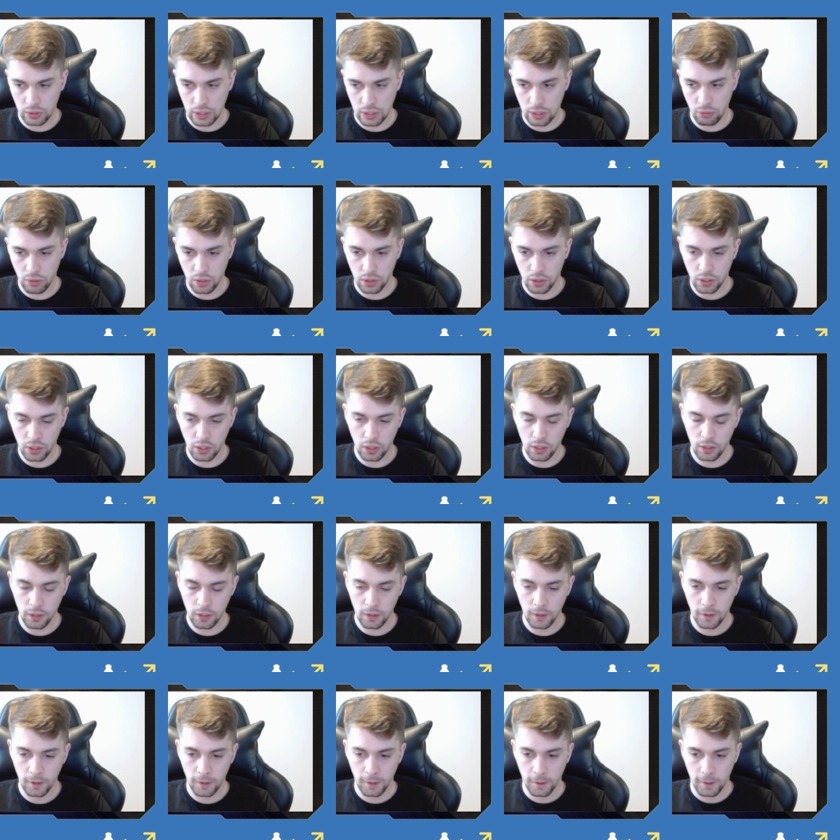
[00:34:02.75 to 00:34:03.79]
our king,
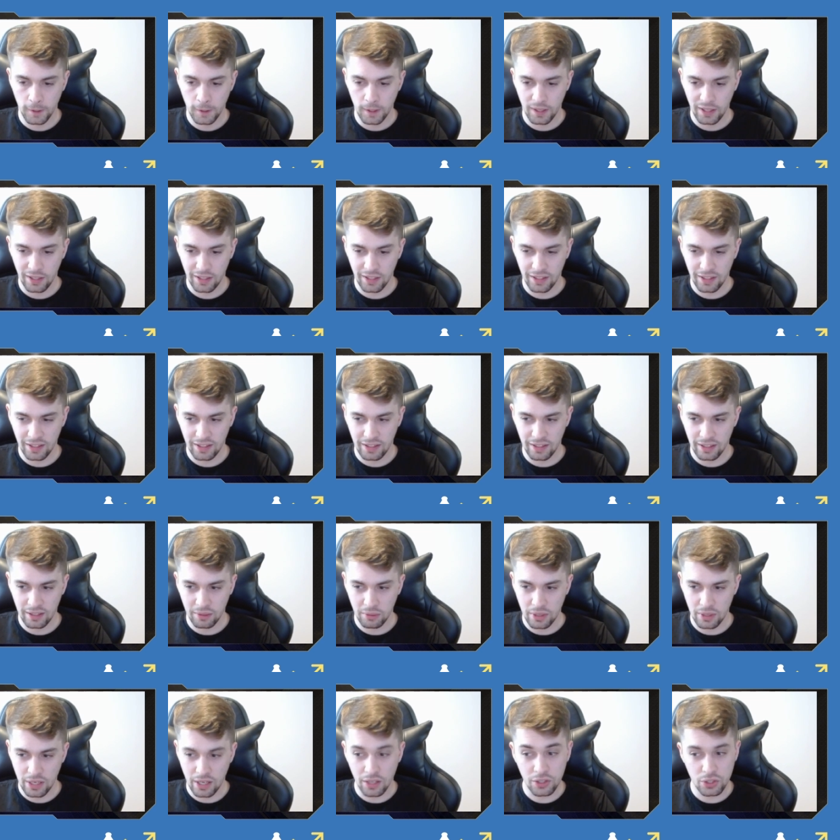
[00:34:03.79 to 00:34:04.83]

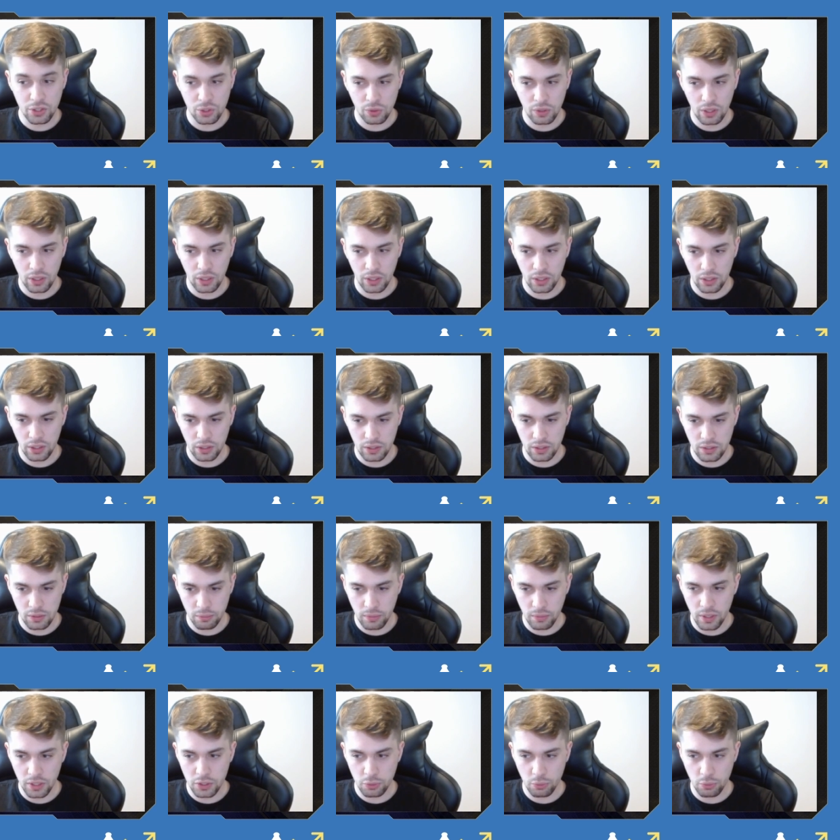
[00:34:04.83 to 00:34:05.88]
actually it's
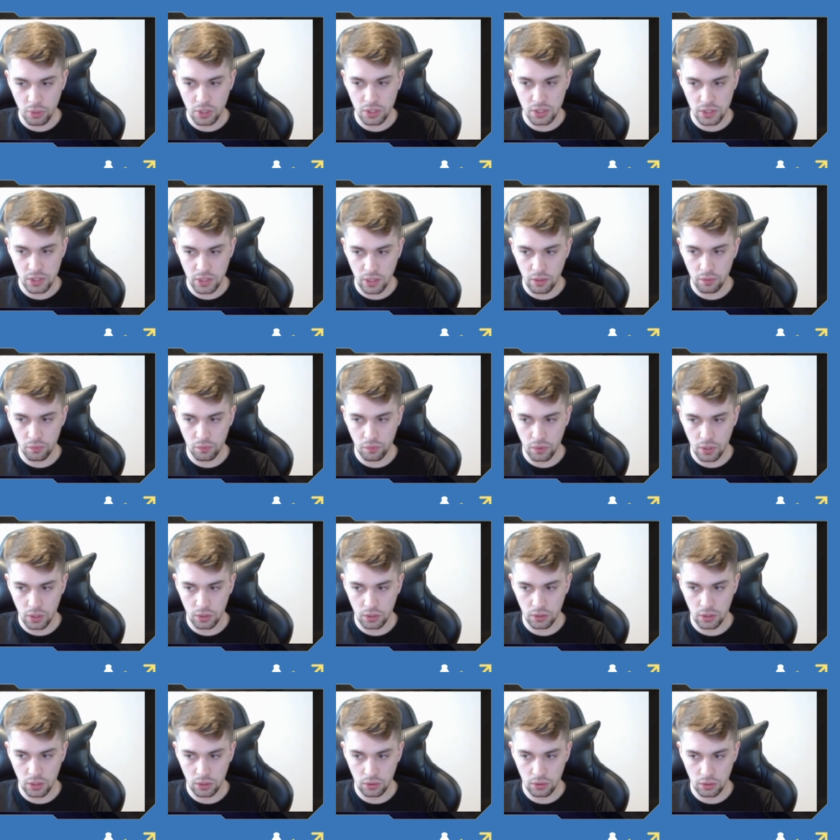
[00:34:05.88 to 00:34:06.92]
much safer
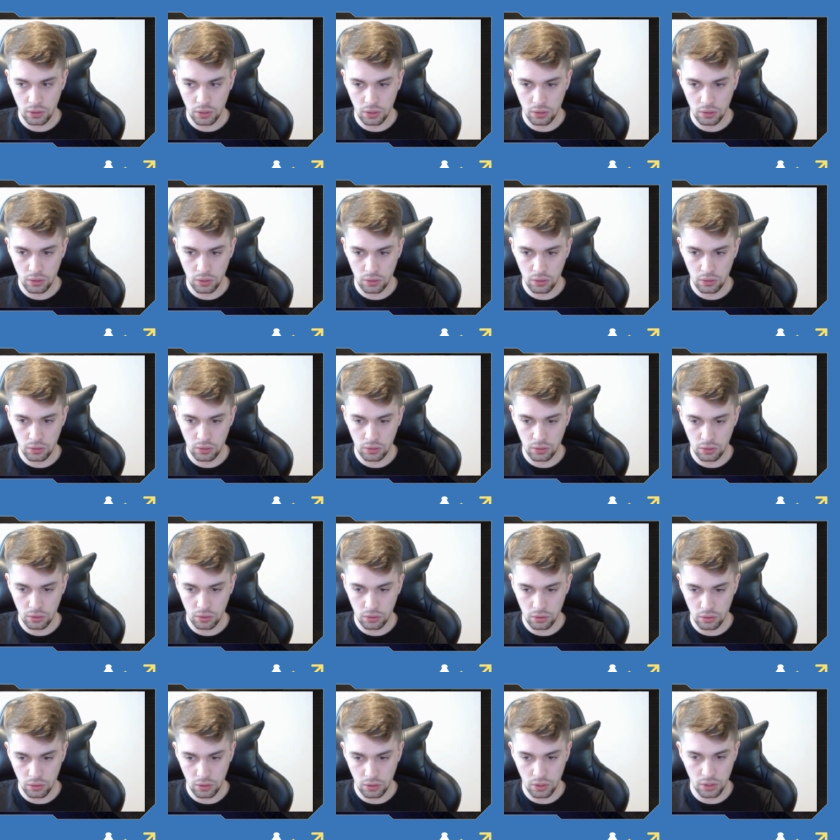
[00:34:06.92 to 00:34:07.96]
than in
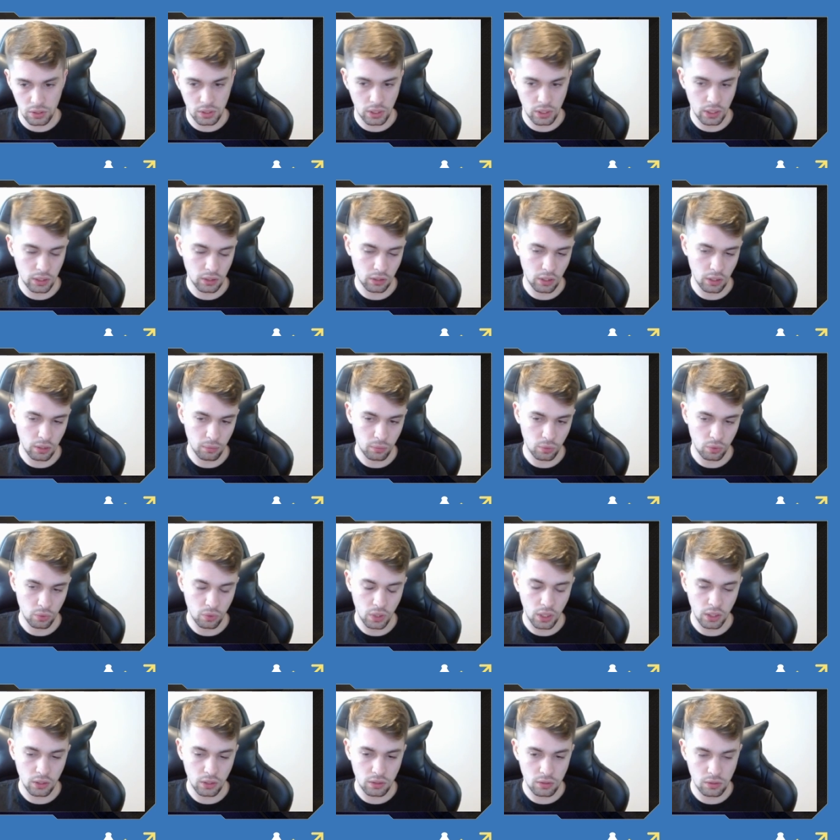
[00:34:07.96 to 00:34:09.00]
this endgame,
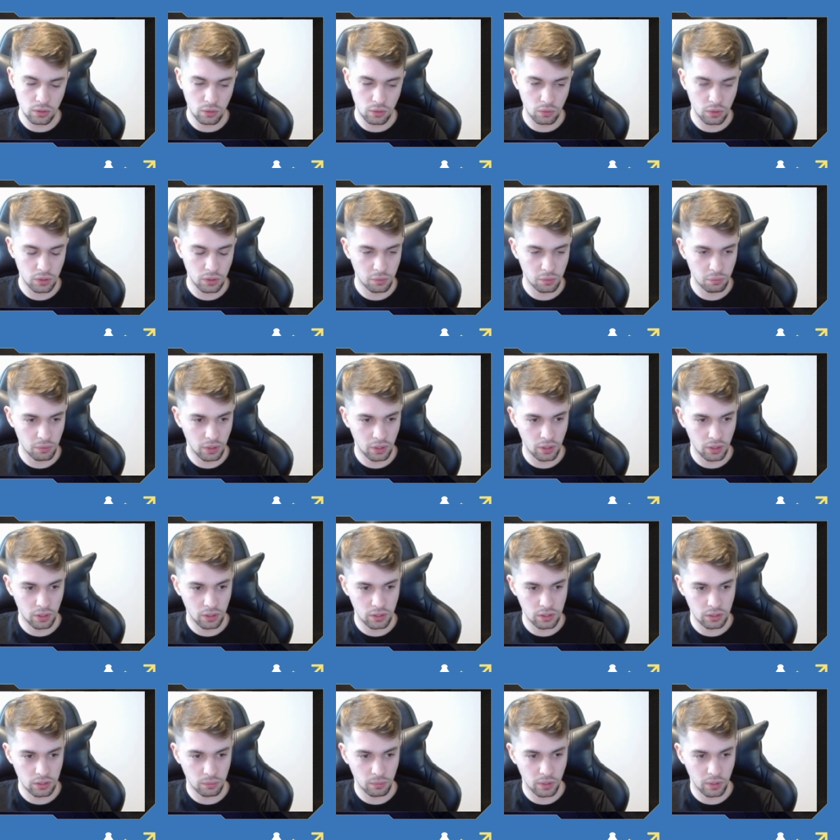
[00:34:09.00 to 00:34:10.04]
right? So it may
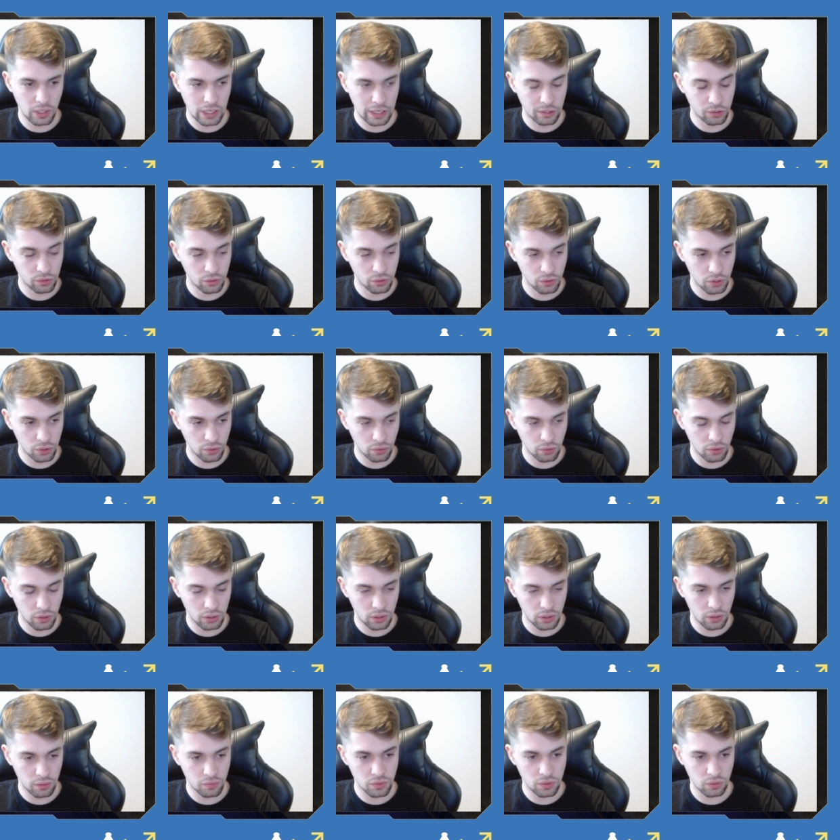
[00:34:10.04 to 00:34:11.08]
seem
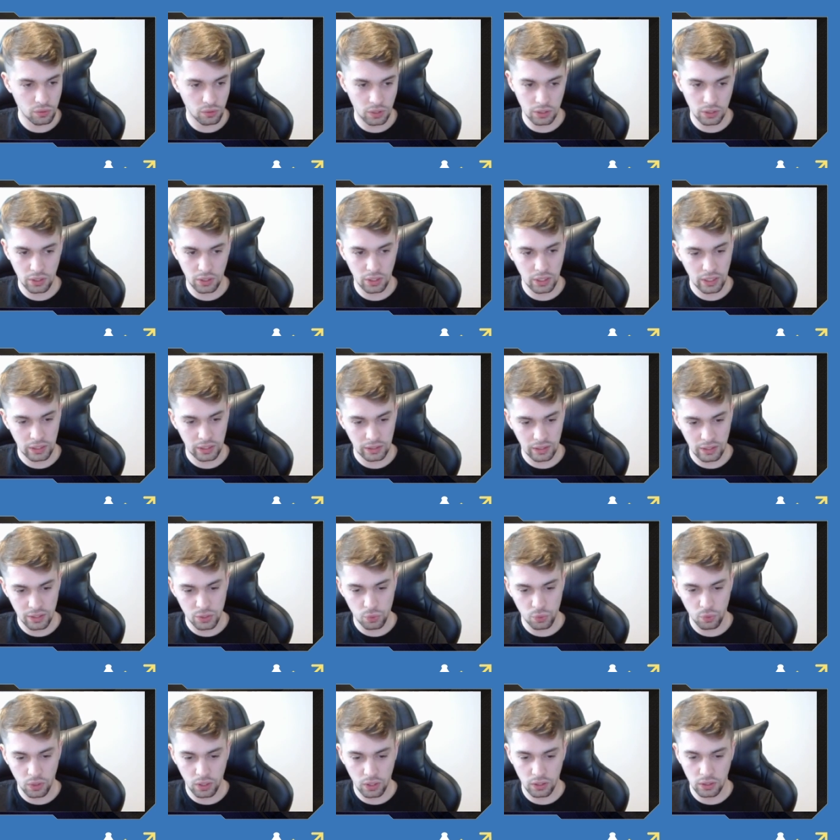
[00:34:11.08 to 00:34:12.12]
counterintuitive, so yet again,
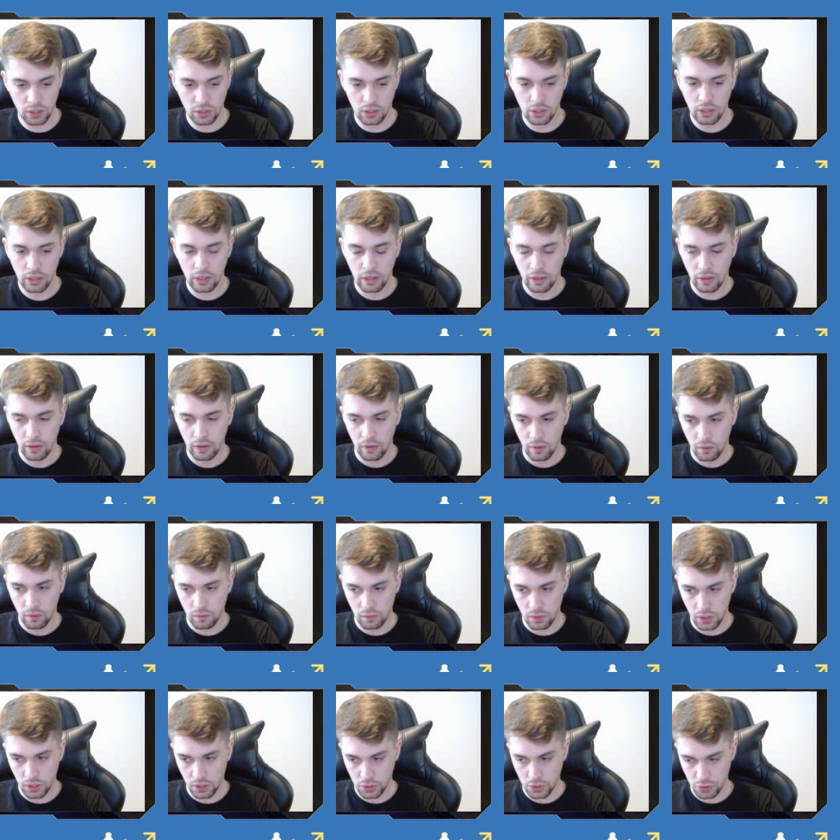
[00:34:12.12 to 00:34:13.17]
that's why the
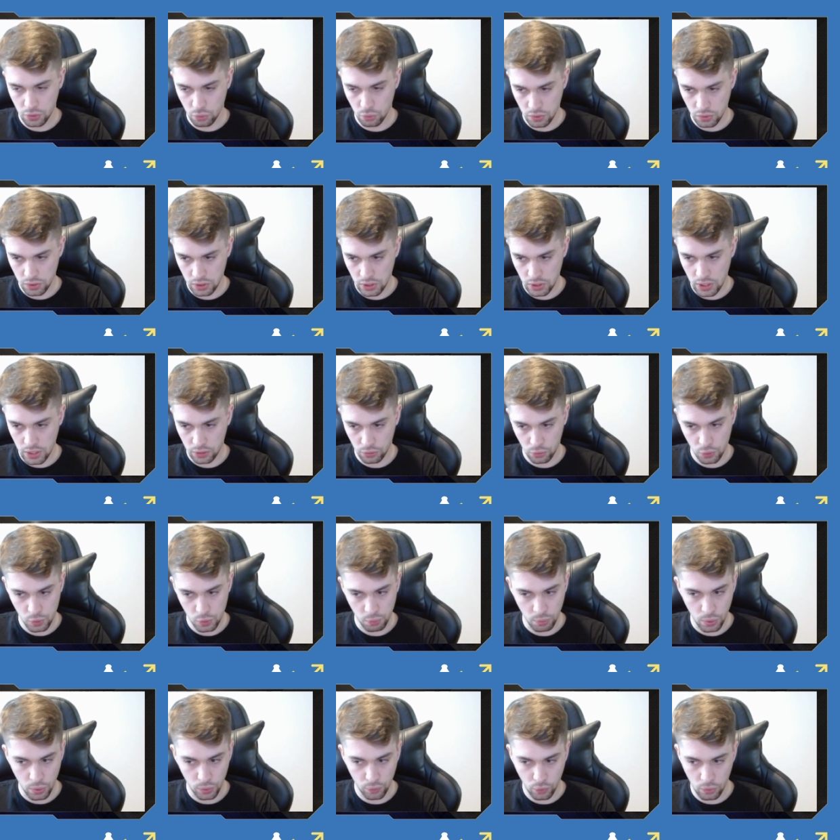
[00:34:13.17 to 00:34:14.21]
variation was hard to
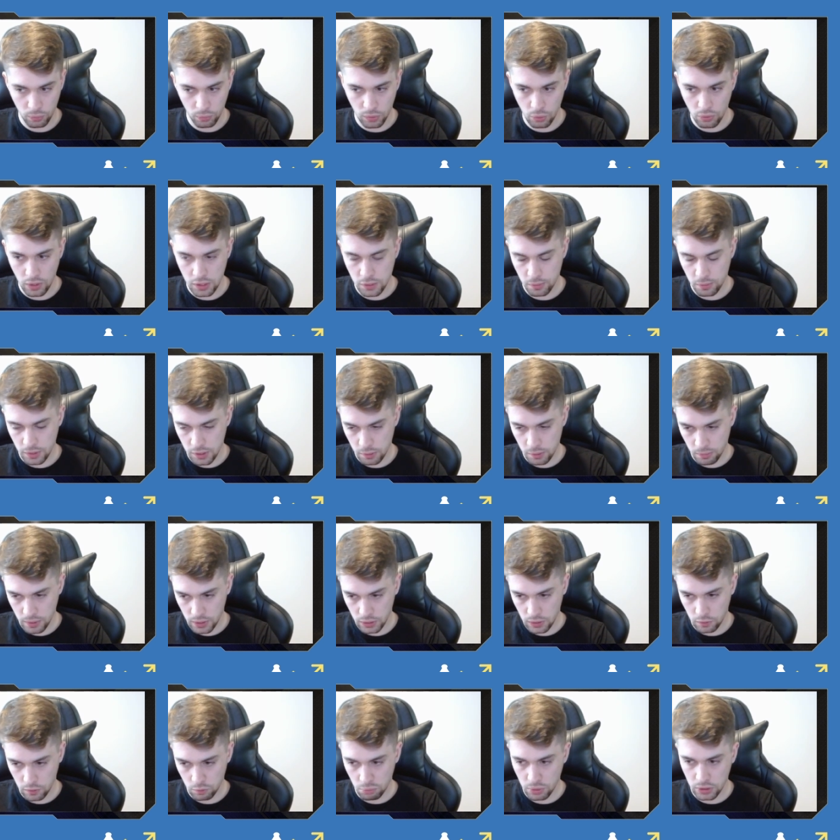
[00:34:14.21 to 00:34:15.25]
spot from the white's
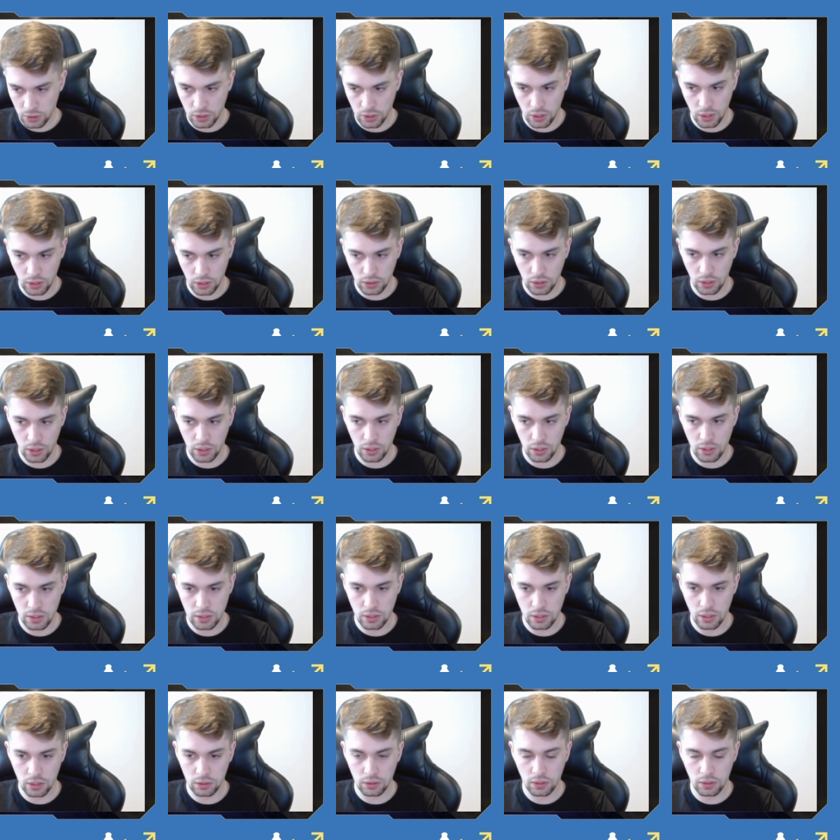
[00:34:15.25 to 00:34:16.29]
perspective, but the idea is
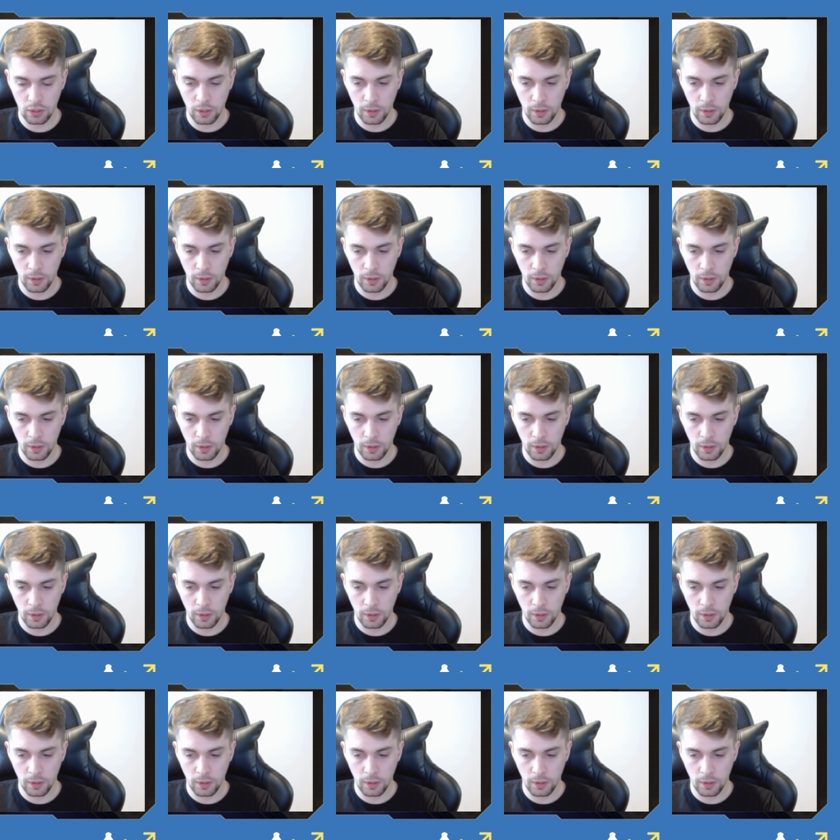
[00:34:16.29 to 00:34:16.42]
that